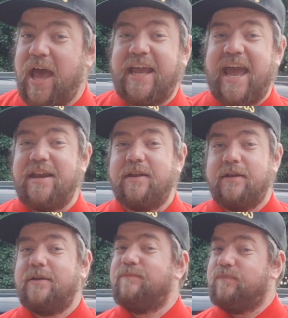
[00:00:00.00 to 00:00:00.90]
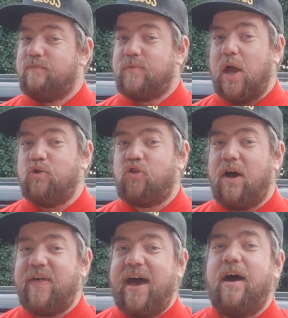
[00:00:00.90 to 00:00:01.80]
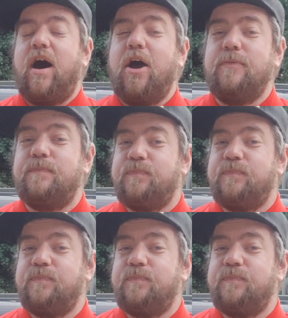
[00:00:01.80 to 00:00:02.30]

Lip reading: Again, don't try that at home.